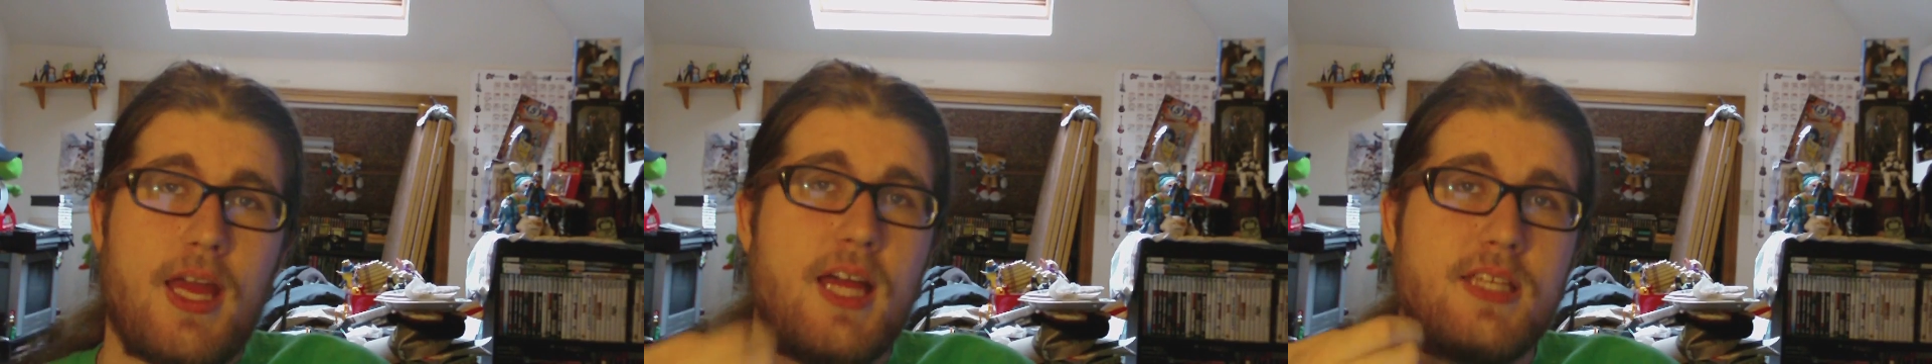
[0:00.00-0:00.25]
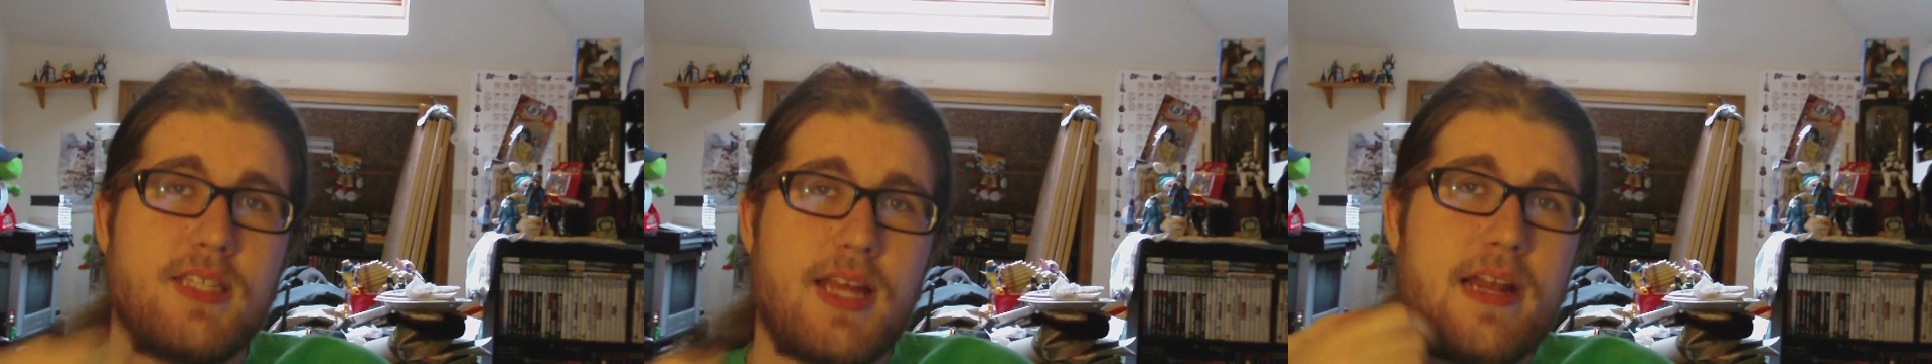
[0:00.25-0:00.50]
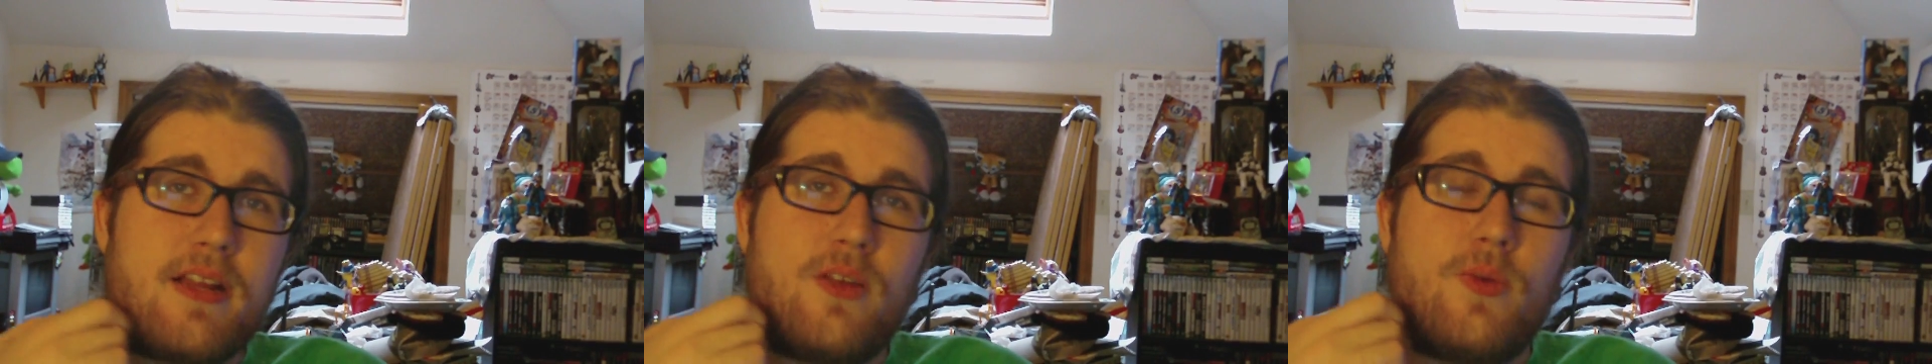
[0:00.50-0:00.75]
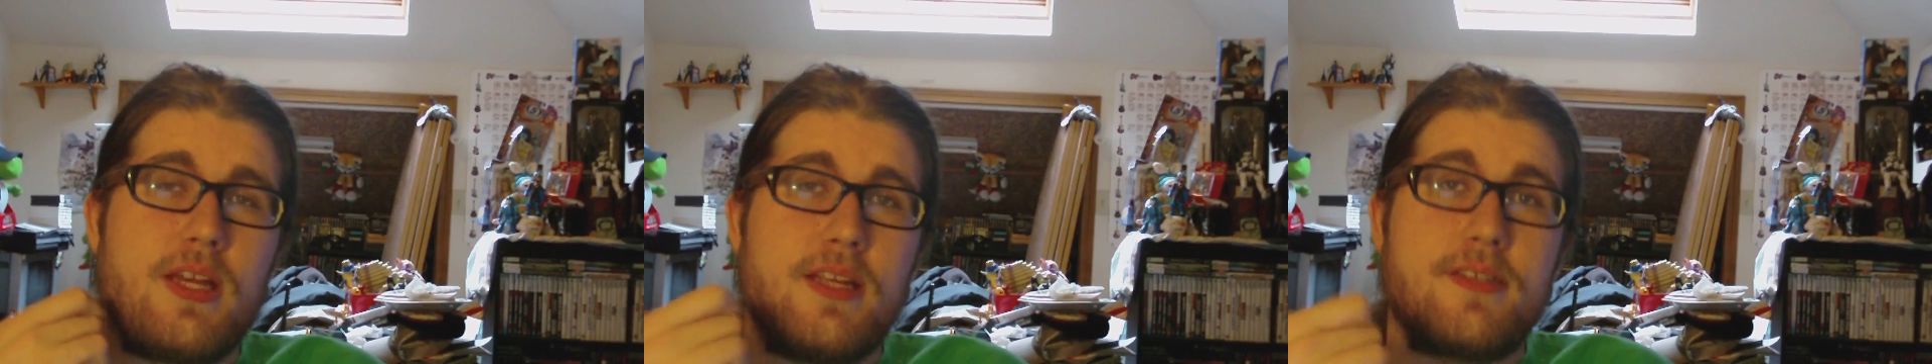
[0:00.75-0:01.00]
as
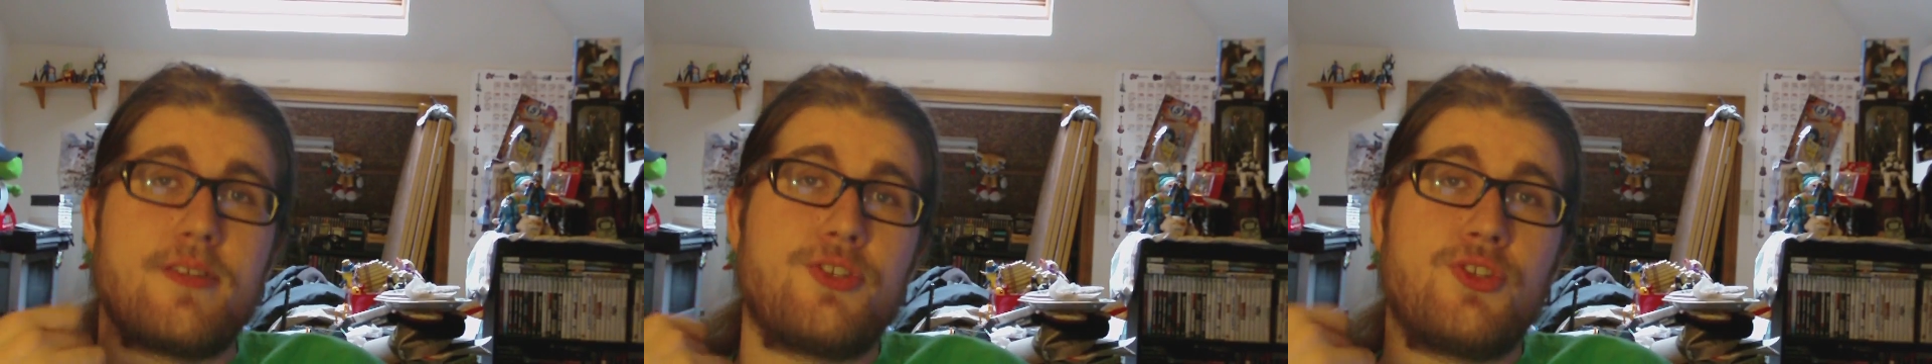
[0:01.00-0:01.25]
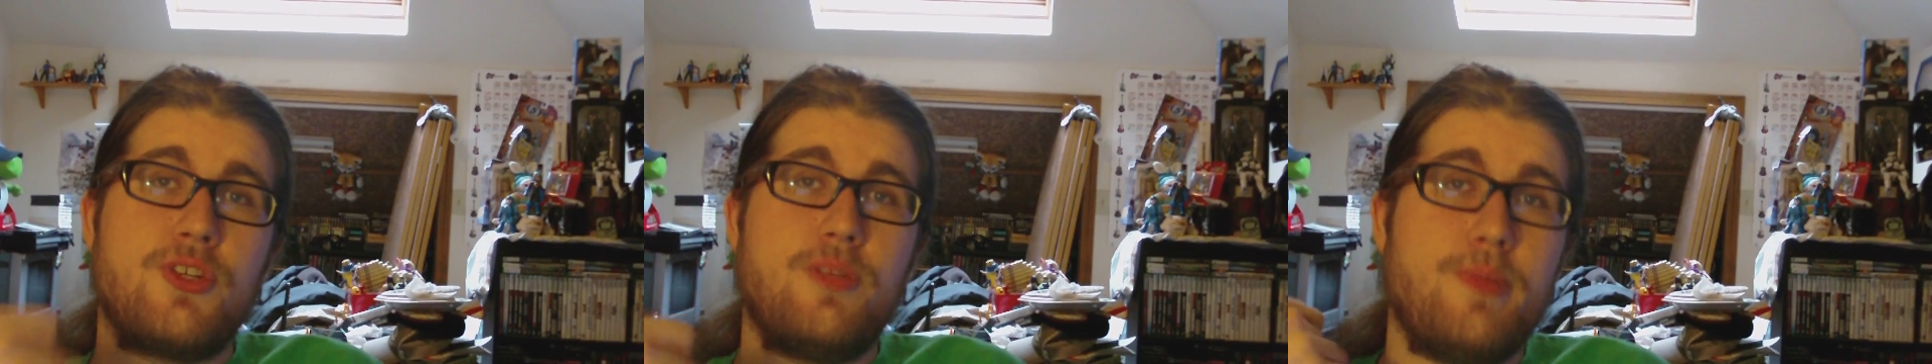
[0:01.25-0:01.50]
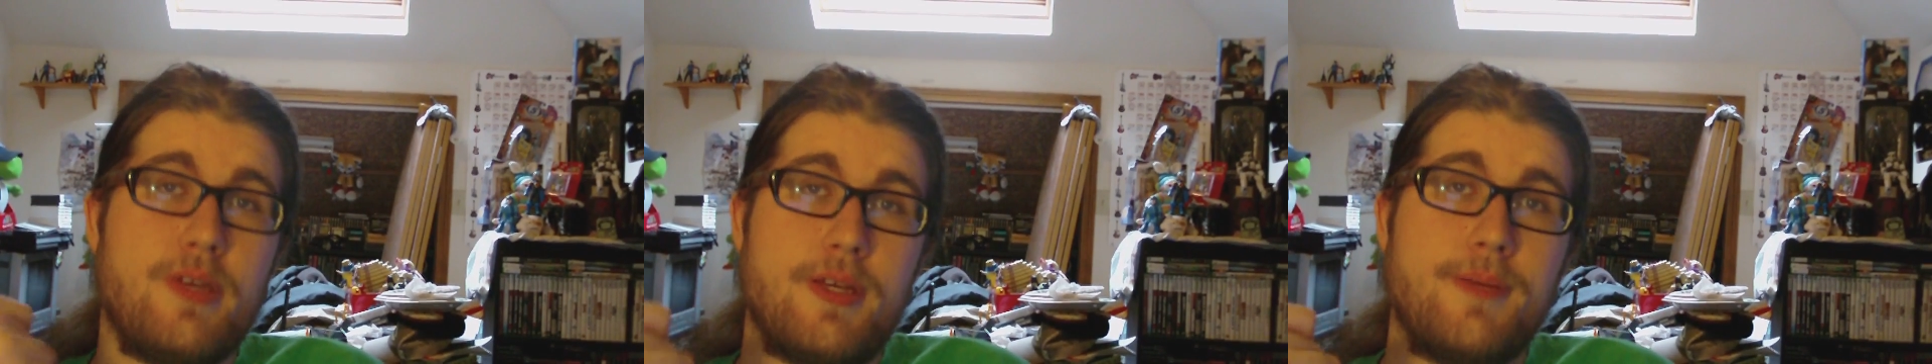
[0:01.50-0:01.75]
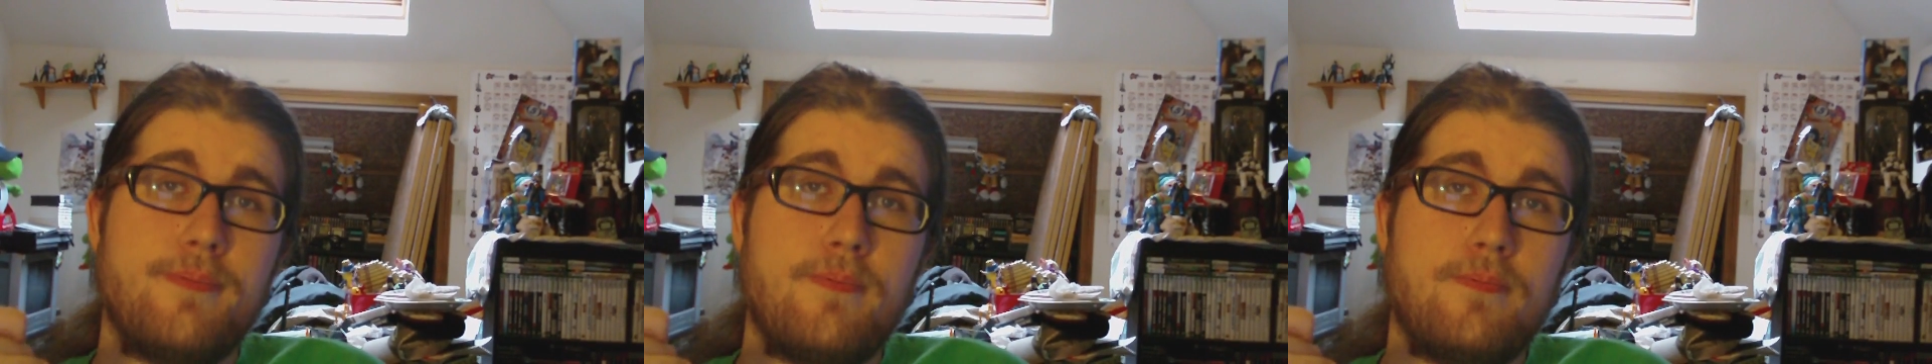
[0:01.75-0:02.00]
adequate as it should be,